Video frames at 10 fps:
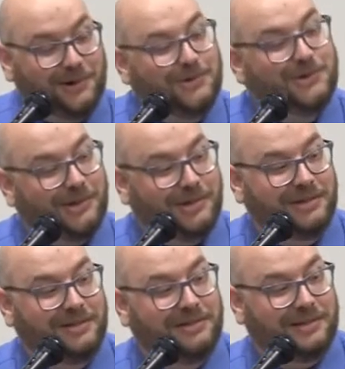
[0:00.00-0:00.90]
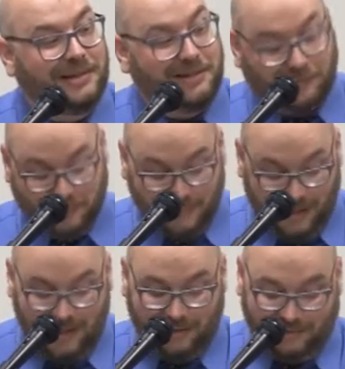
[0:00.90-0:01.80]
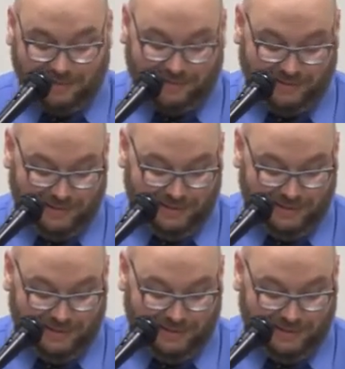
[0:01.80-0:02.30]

understood celestial mechanics.